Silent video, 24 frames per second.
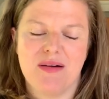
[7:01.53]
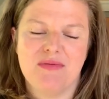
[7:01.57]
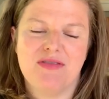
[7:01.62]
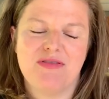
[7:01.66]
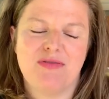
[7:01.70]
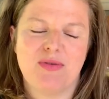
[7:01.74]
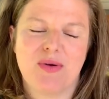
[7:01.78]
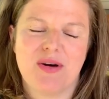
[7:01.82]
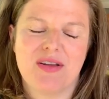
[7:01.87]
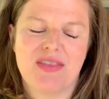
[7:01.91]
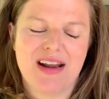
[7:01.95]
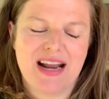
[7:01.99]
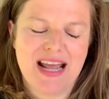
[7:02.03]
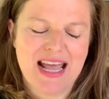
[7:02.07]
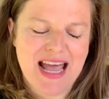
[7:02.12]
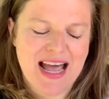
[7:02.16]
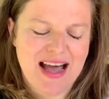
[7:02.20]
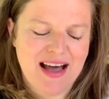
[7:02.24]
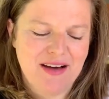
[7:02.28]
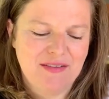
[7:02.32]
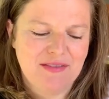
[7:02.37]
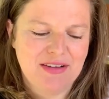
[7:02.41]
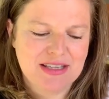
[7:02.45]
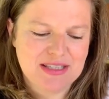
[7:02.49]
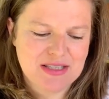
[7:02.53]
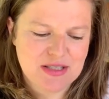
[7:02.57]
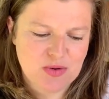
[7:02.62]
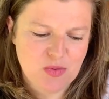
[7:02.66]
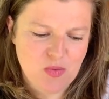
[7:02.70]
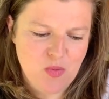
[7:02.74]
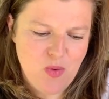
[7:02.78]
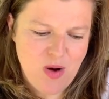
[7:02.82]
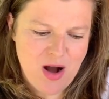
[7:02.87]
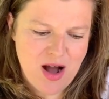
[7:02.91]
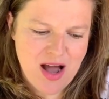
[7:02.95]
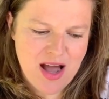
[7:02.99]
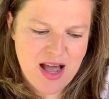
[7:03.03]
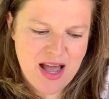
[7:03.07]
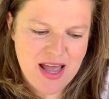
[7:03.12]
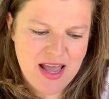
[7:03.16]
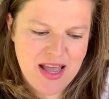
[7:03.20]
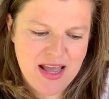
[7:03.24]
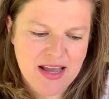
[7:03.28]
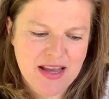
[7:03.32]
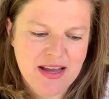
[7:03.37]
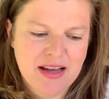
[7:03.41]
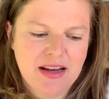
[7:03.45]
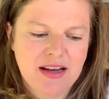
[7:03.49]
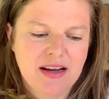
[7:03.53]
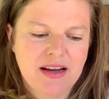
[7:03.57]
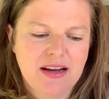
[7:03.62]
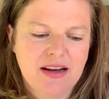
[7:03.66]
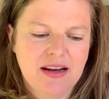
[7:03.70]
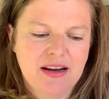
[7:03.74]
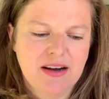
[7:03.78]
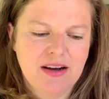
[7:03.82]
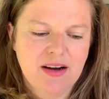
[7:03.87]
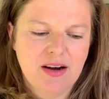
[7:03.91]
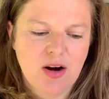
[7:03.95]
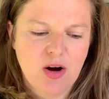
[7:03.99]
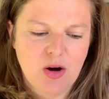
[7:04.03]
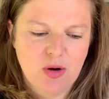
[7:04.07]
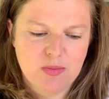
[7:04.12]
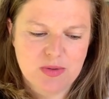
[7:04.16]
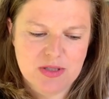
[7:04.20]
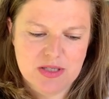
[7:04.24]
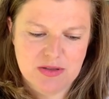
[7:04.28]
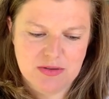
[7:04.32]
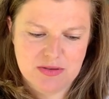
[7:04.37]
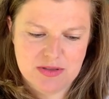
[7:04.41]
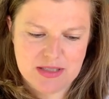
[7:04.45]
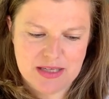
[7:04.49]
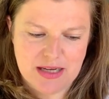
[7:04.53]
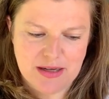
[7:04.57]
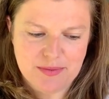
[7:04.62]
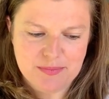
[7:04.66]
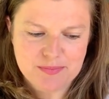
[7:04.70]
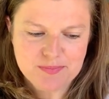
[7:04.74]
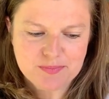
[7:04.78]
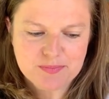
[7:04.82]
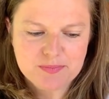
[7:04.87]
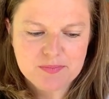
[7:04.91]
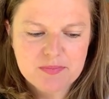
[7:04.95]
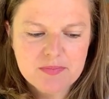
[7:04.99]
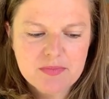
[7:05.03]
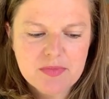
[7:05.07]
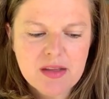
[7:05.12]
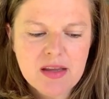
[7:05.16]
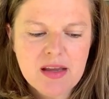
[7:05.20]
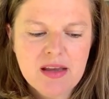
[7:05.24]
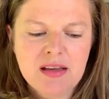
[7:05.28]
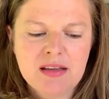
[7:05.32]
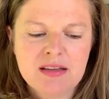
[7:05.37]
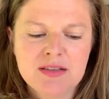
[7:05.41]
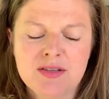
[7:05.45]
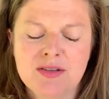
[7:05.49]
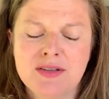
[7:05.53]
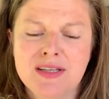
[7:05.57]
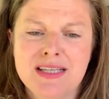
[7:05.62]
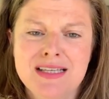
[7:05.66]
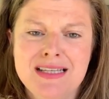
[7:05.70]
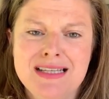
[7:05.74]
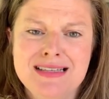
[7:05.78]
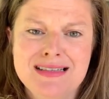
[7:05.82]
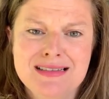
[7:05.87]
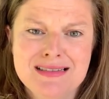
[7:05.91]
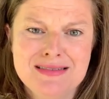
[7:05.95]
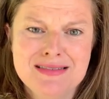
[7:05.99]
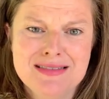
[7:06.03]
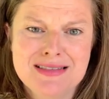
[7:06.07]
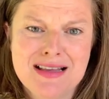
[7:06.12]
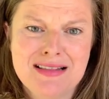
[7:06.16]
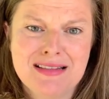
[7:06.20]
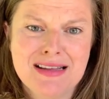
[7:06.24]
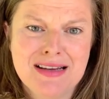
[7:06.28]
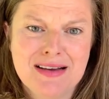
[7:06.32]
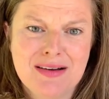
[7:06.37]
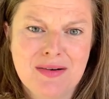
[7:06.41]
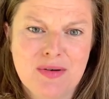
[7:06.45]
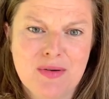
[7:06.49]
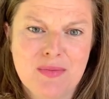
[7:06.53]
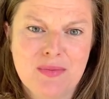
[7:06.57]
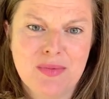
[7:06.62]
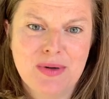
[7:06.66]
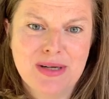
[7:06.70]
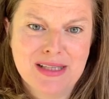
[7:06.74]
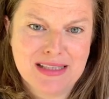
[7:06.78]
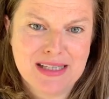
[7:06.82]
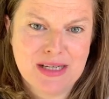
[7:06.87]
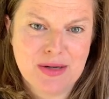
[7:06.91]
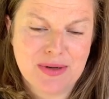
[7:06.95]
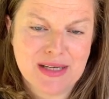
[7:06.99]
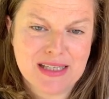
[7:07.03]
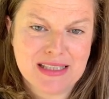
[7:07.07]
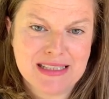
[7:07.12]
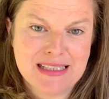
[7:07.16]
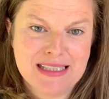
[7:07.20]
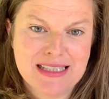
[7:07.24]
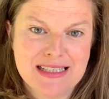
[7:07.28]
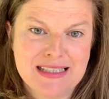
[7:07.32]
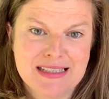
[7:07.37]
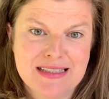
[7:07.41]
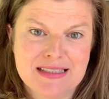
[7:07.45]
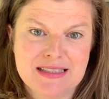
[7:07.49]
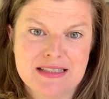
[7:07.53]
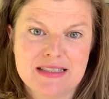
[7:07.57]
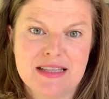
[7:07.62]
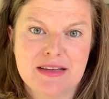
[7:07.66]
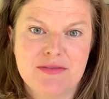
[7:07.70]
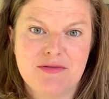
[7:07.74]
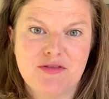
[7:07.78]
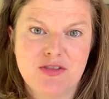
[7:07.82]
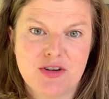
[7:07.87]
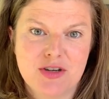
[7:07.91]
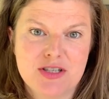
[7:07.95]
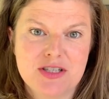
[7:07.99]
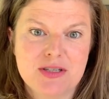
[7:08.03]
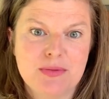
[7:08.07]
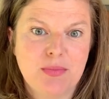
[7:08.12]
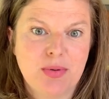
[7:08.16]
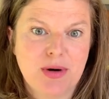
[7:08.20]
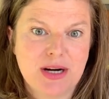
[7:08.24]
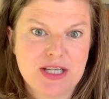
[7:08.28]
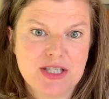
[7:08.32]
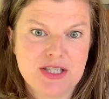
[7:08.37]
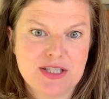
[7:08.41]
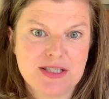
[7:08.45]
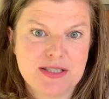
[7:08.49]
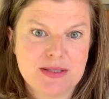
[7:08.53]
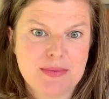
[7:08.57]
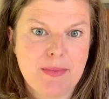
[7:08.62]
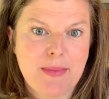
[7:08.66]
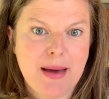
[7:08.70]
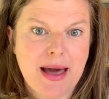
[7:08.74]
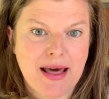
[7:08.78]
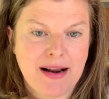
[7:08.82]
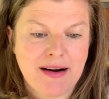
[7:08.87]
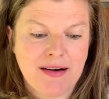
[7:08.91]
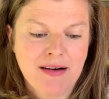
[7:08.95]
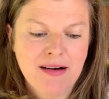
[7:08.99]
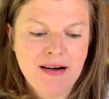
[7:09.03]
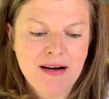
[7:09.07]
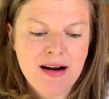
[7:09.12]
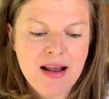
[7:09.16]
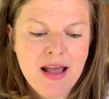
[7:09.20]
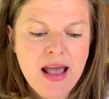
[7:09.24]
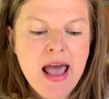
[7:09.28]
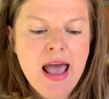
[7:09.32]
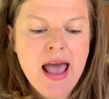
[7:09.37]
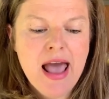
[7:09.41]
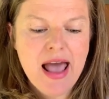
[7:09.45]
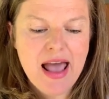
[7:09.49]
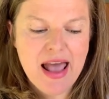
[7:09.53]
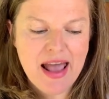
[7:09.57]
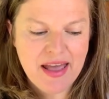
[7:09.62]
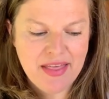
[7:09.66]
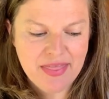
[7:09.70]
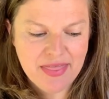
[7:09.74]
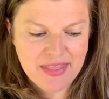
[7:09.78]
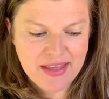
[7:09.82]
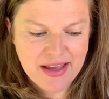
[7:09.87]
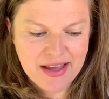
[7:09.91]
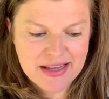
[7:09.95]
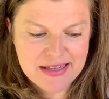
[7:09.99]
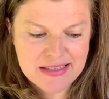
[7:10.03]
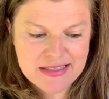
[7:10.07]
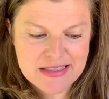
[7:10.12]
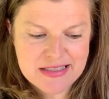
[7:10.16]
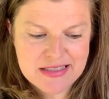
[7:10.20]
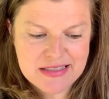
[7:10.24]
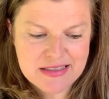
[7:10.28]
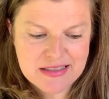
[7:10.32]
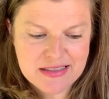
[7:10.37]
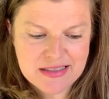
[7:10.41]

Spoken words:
4 that I have as to why homes don't sell. So the key to selling a home really quickly is that first impressions matter, and that